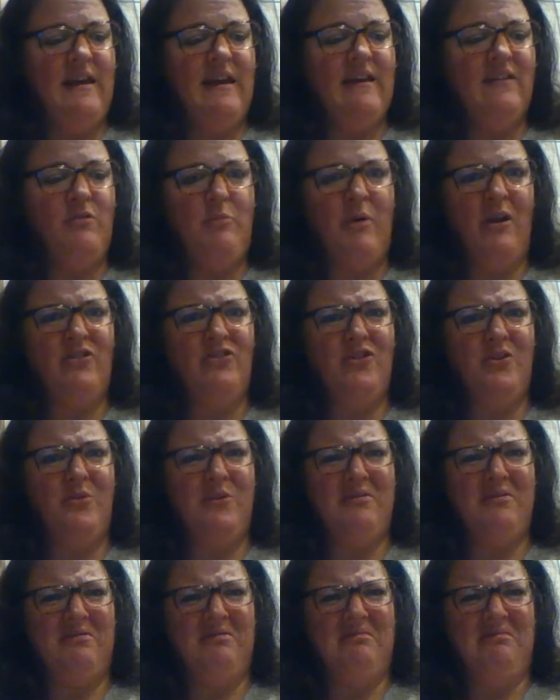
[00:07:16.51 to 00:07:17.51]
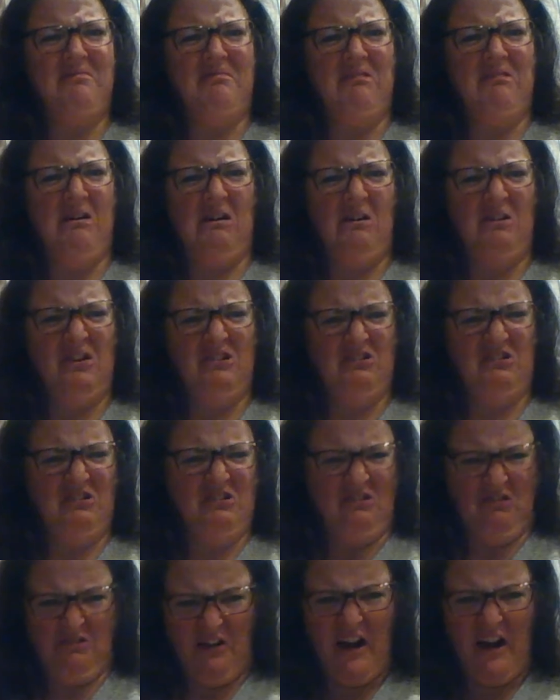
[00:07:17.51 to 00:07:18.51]
especially with orange
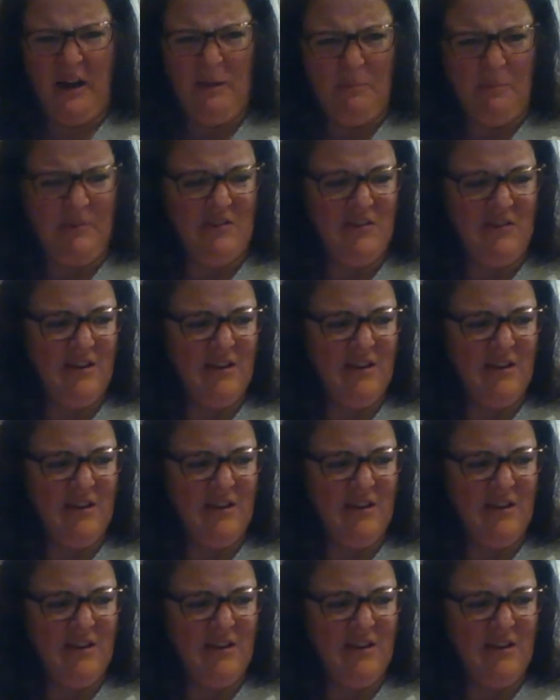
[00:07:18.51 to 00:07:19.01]
stripes.